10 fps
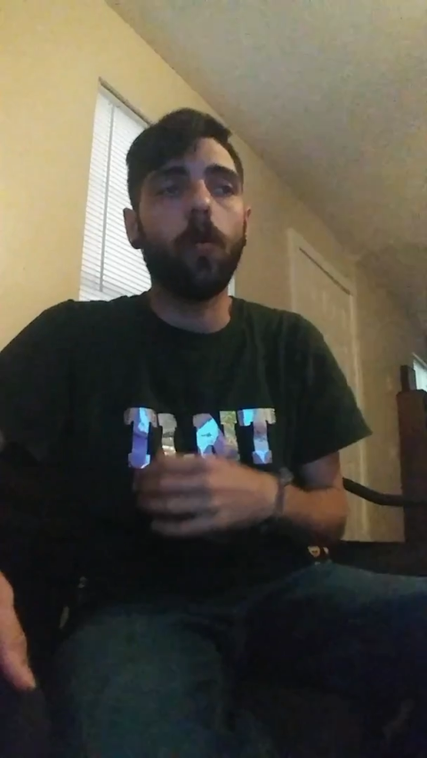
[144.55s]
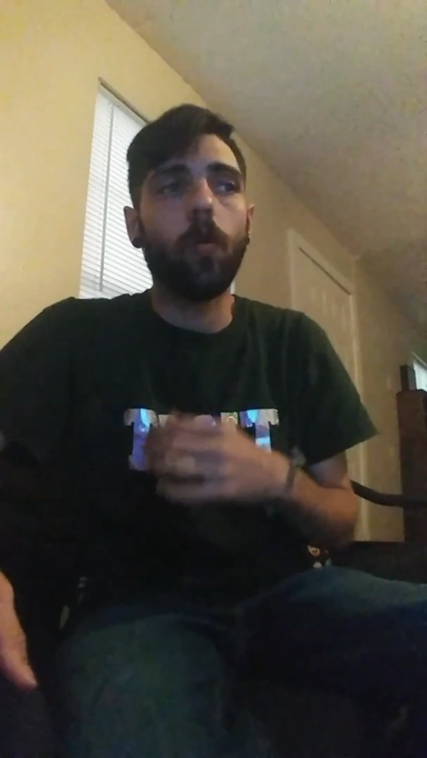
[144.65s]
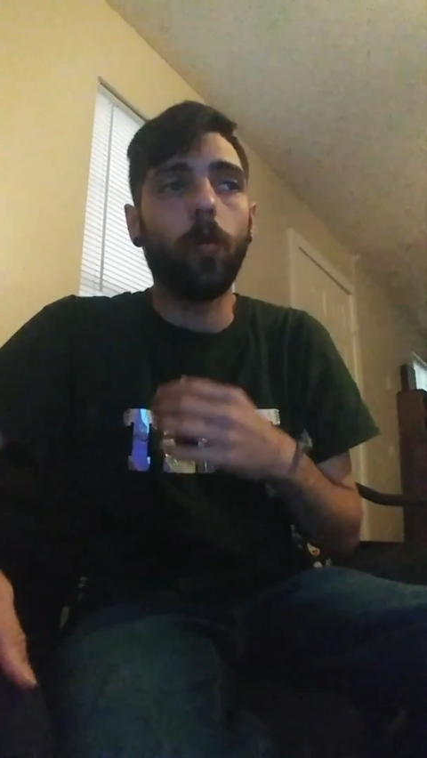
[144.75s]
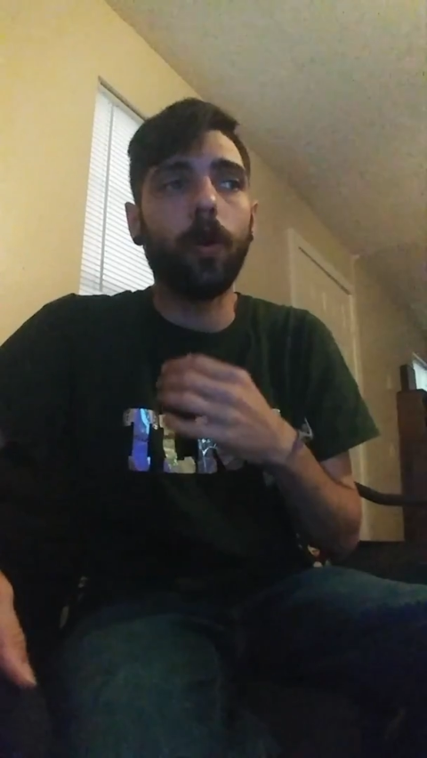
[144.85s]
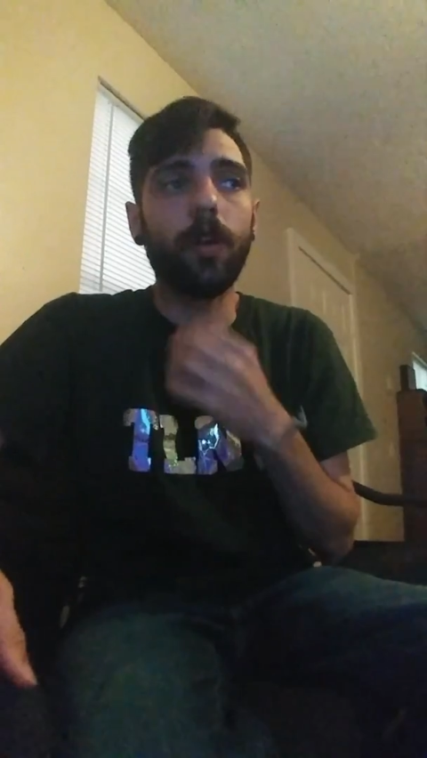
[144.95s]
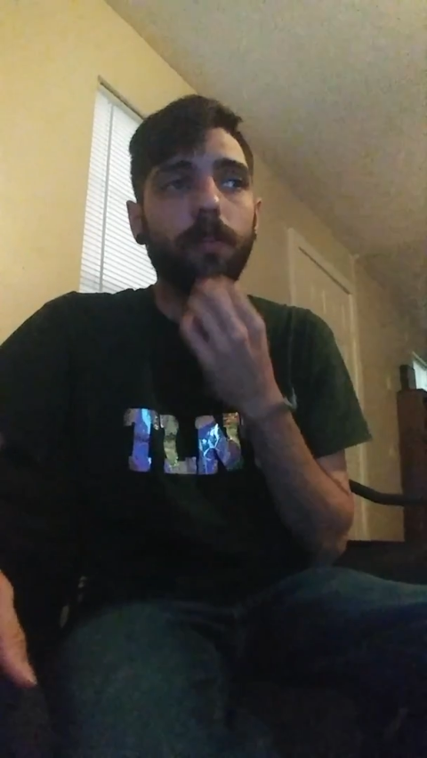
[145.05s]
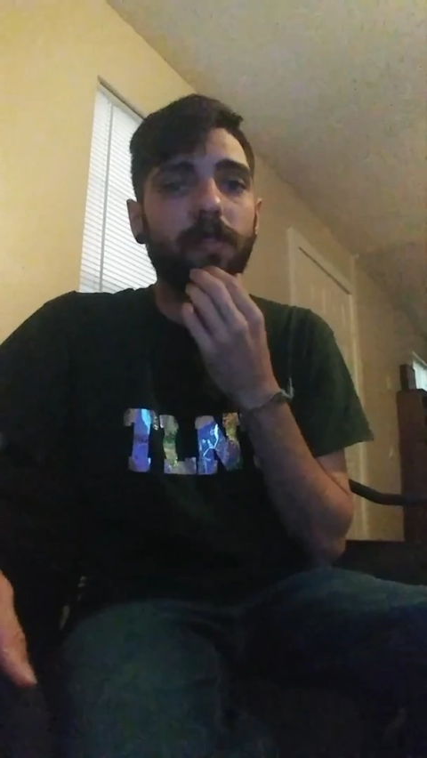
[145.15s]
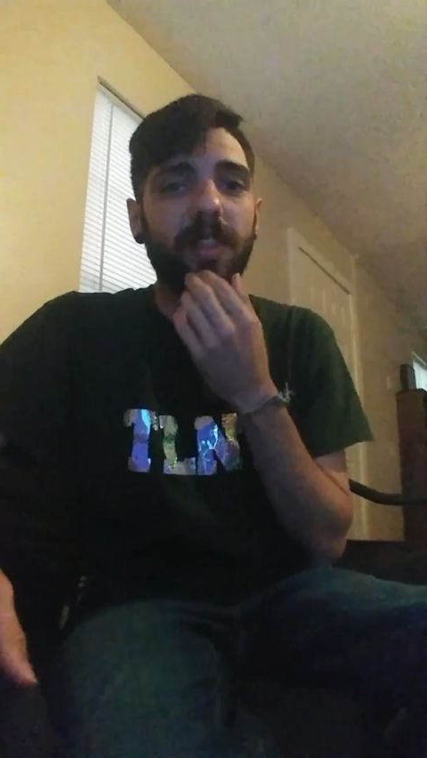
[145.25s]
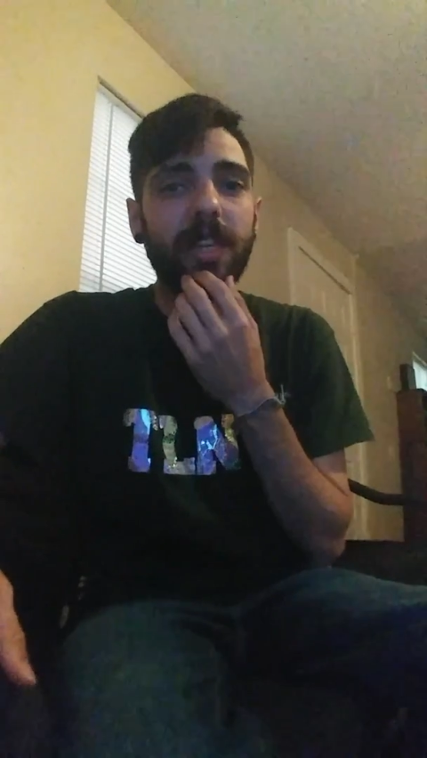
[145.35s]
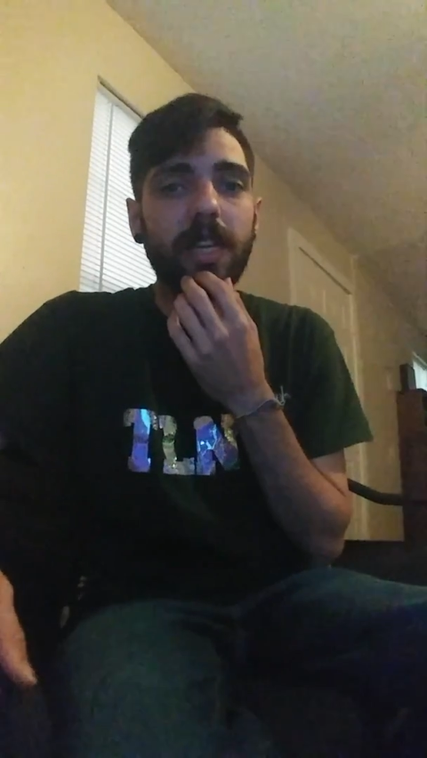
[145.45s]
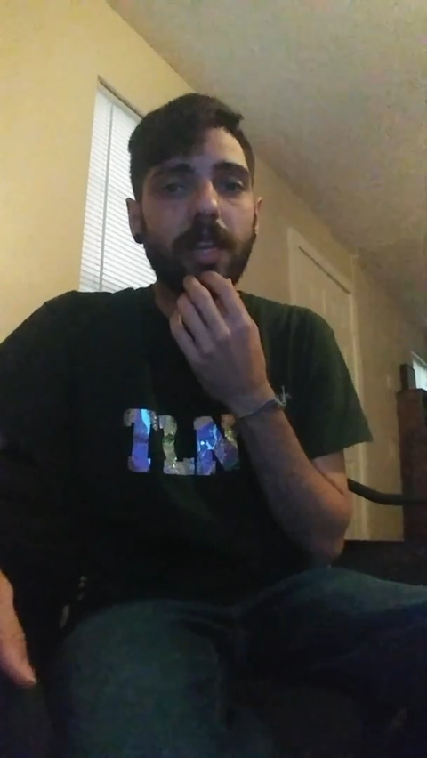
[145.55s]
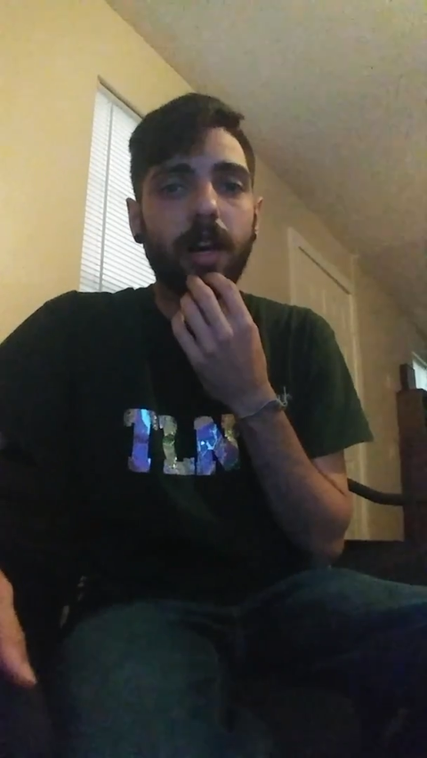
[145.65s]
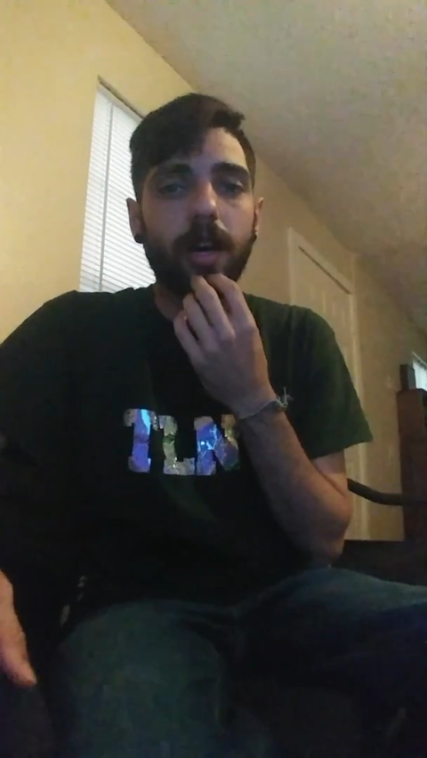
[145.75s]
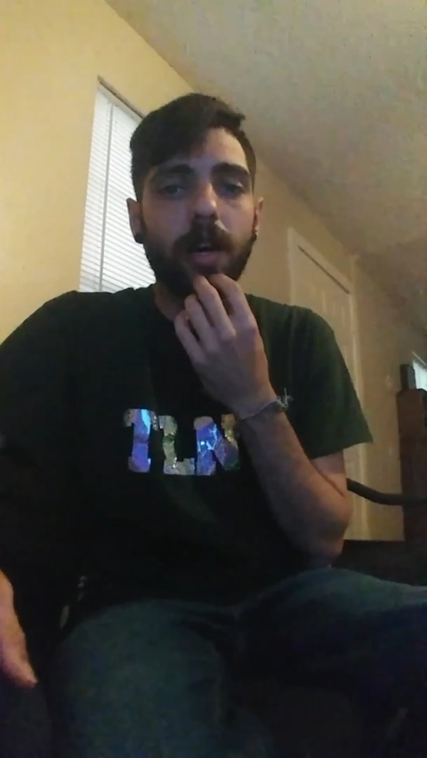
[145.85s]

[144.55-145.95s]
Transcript: one of the